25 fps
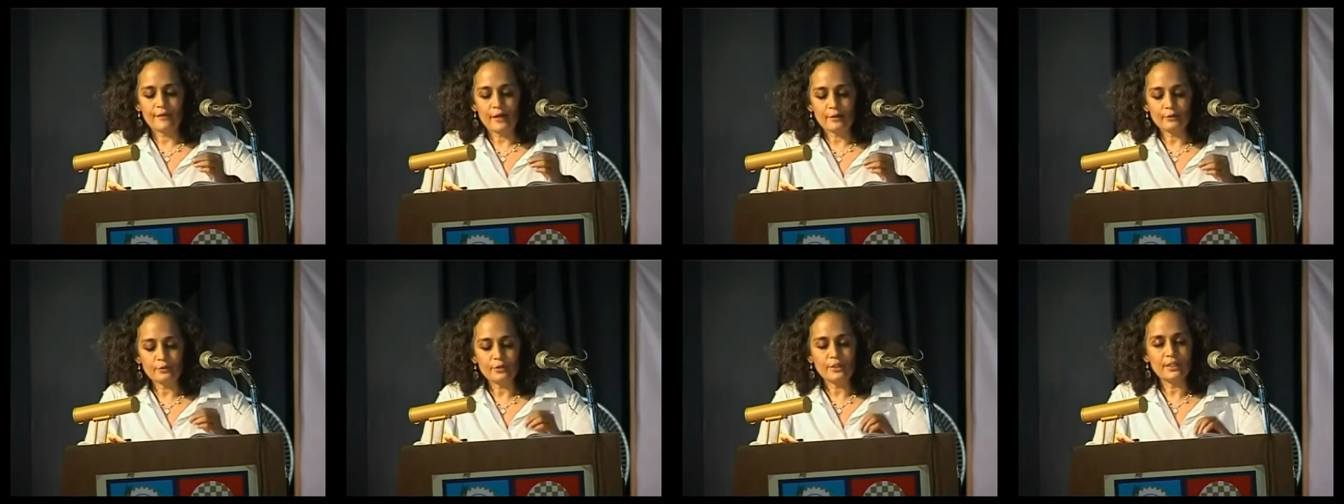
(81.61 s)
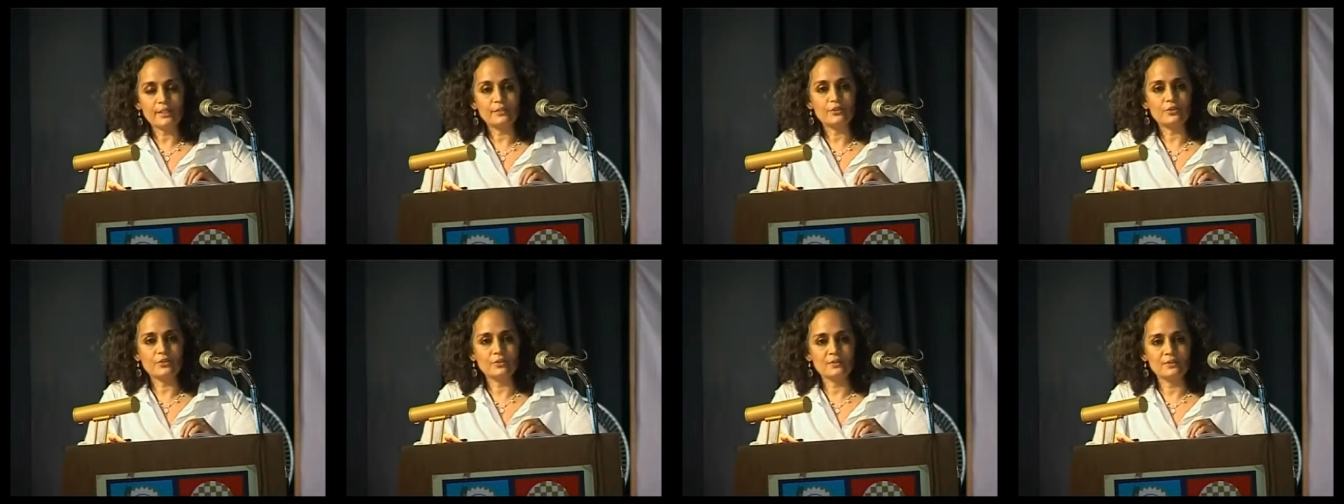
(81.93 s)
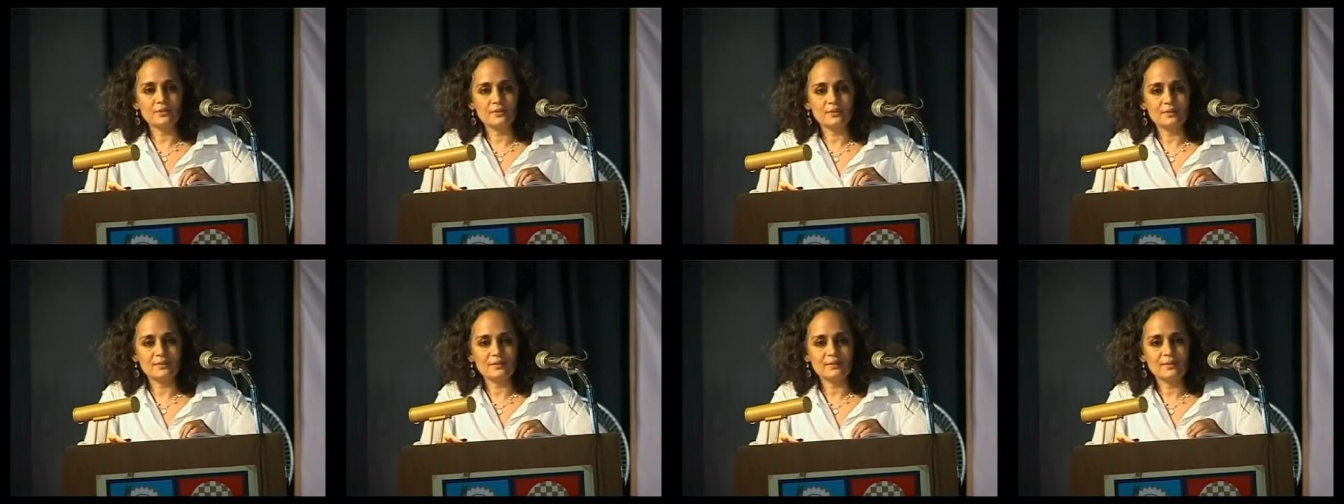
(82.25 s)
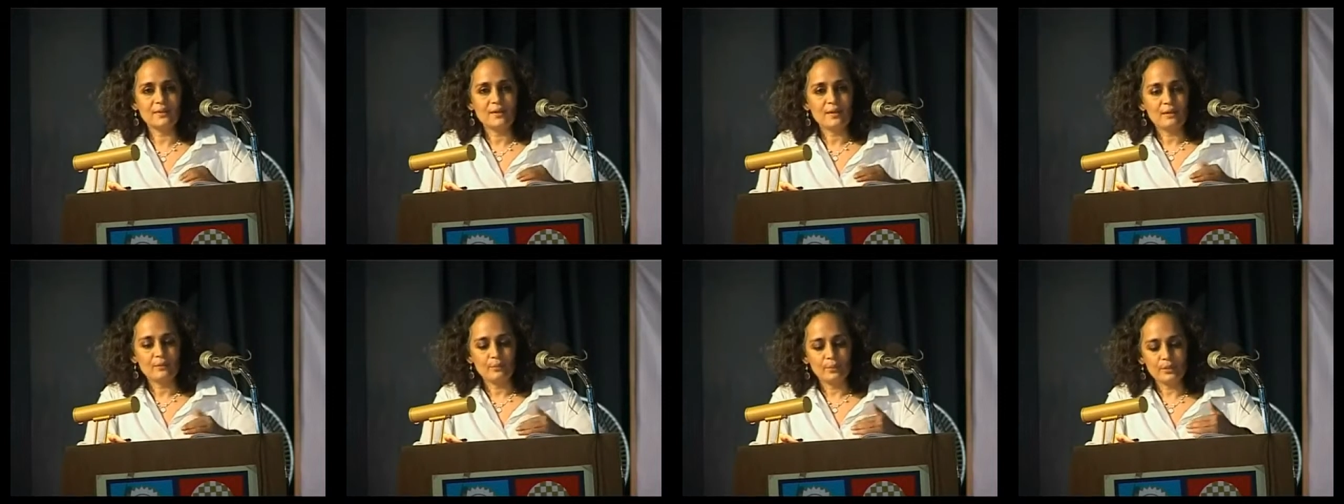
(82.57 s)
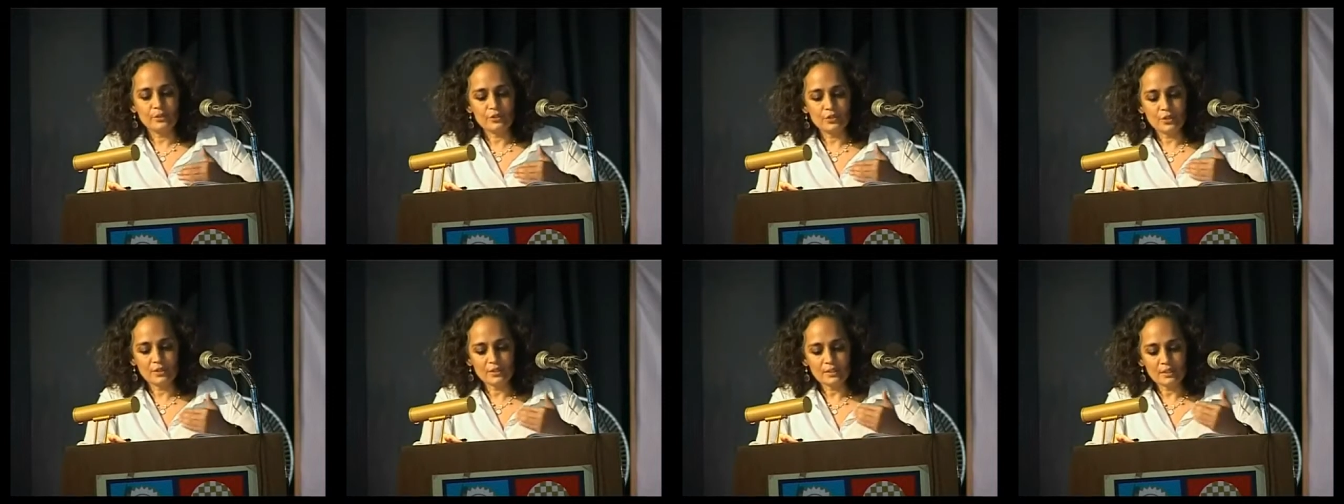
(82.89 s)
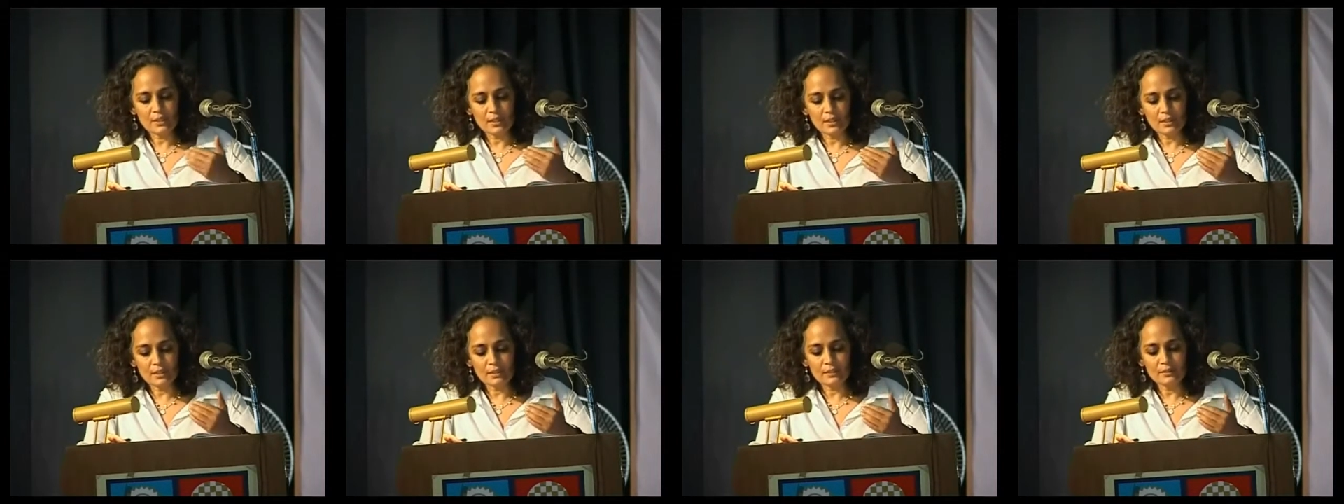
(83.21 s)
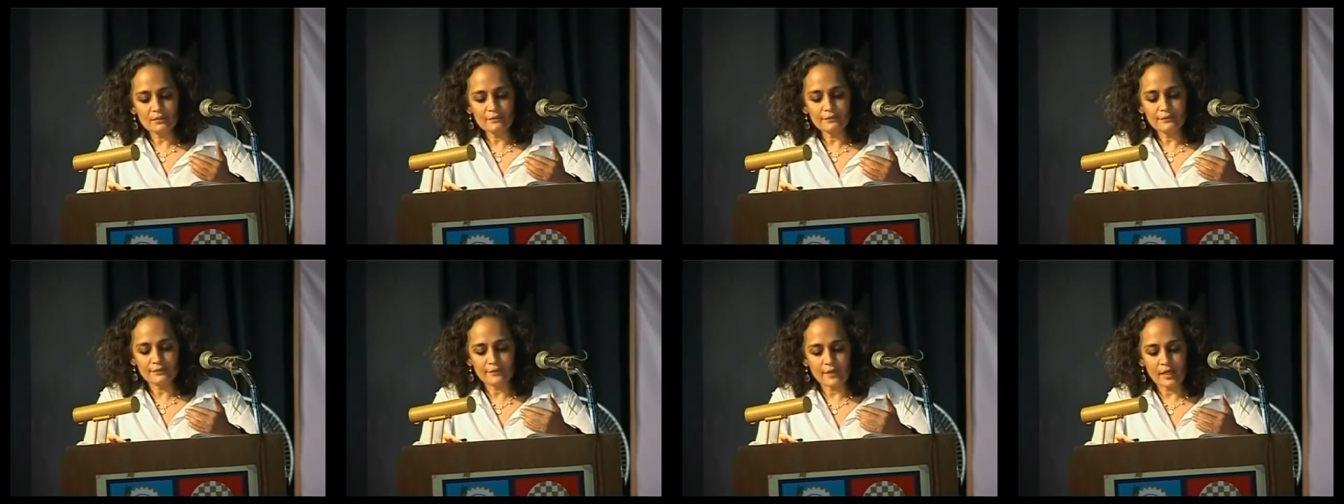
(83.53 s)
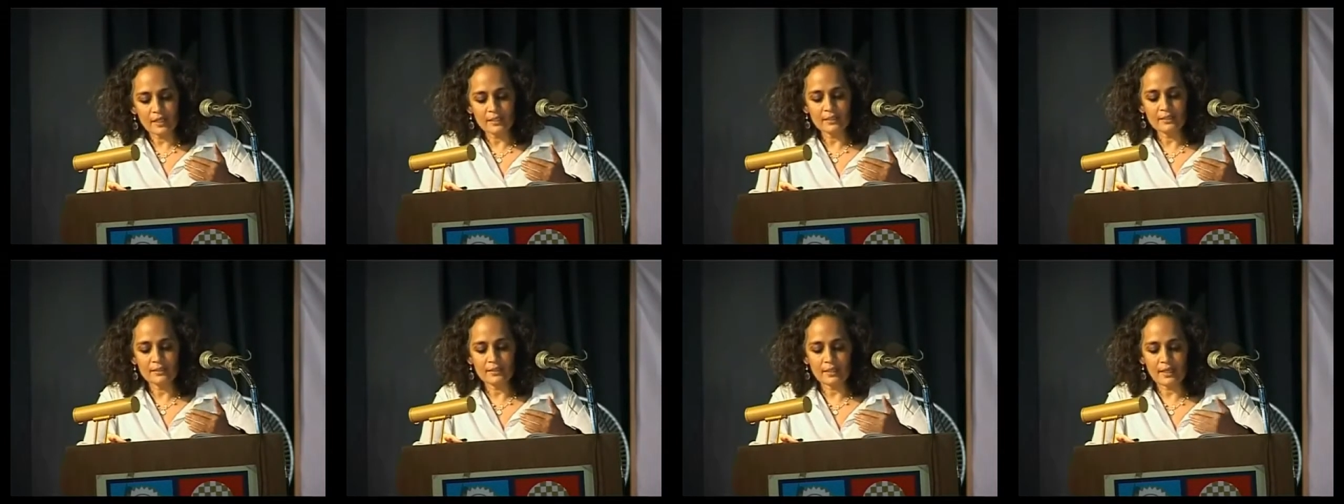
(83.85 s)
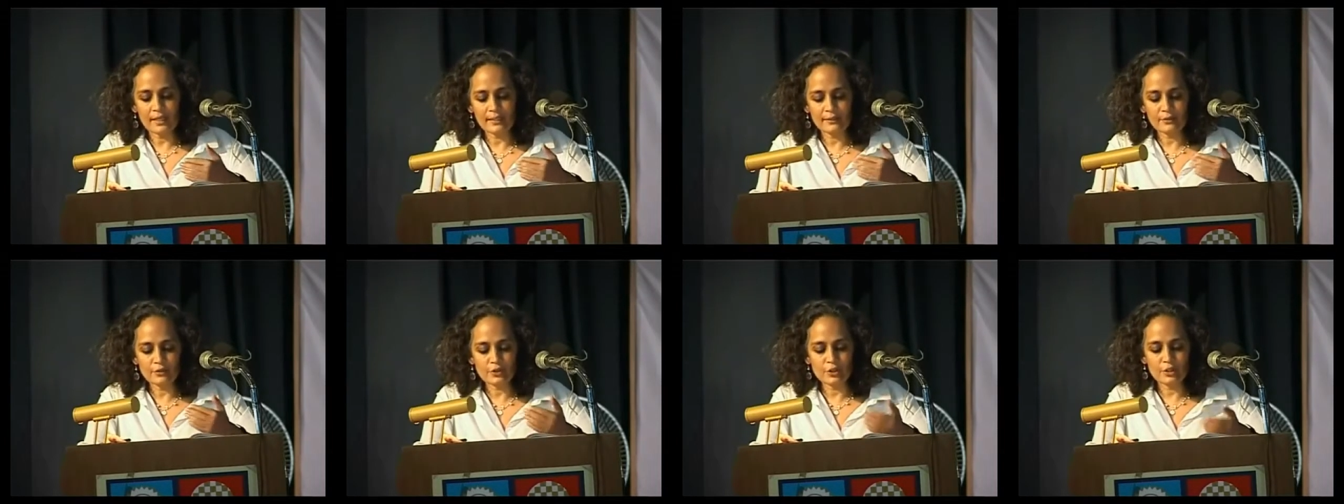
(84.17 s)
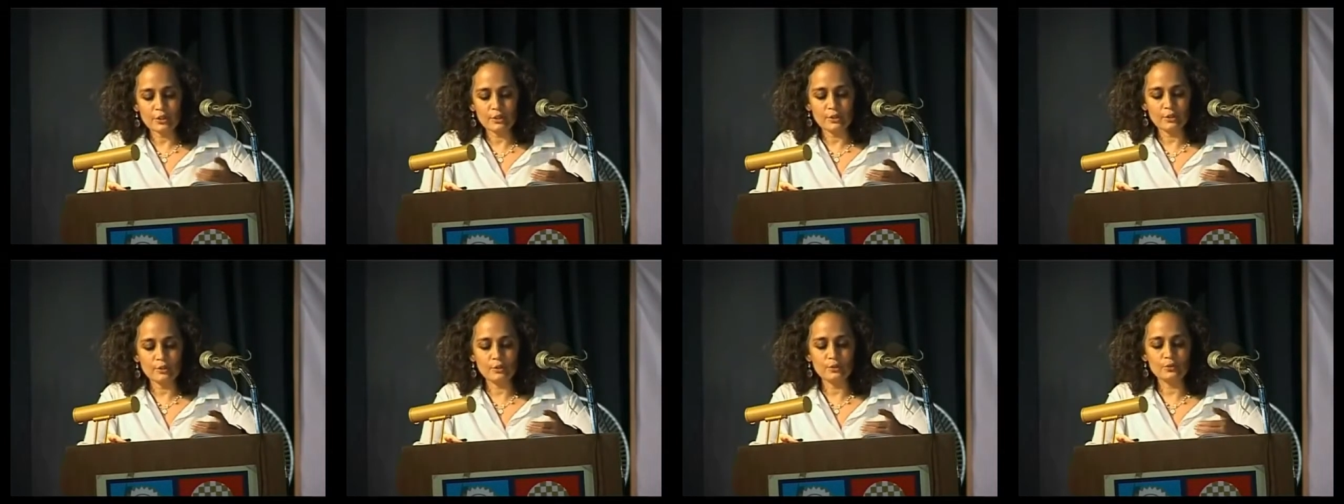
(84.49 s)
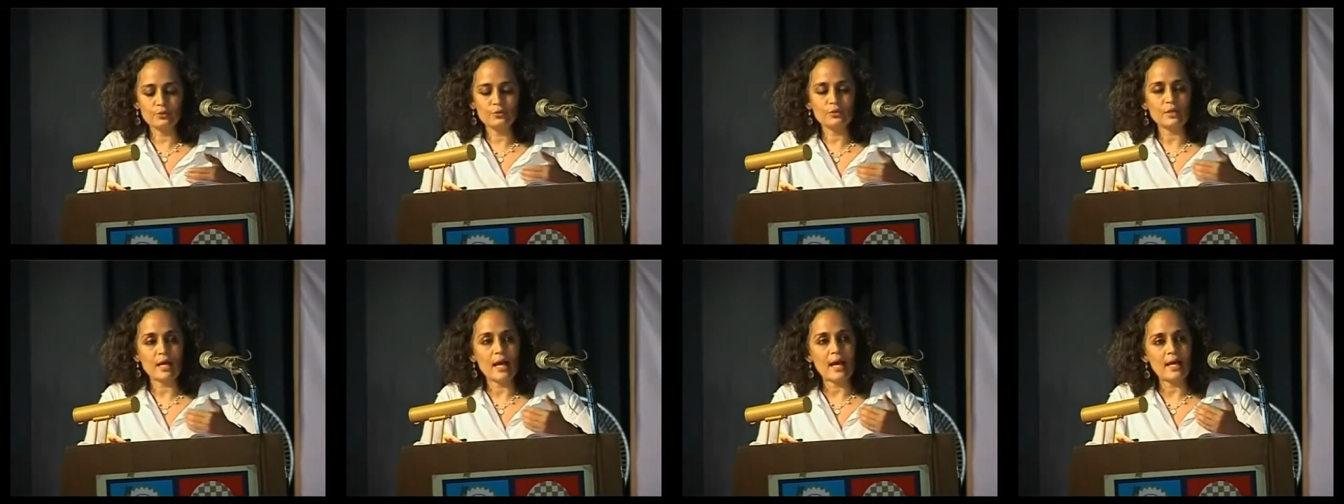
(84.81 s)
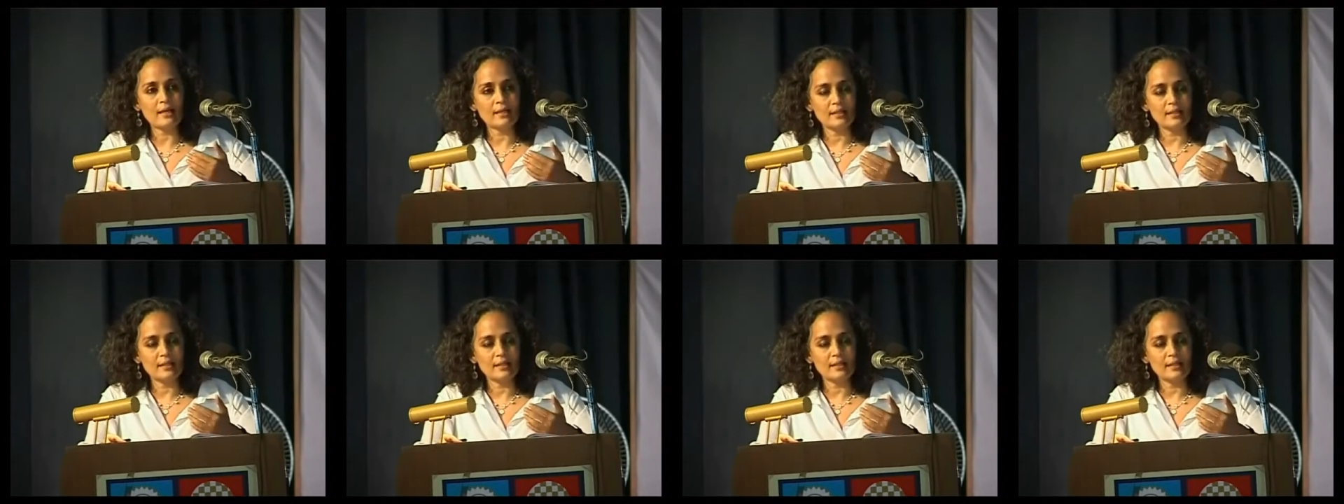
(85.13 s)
foundations, which in turn fund NGOs,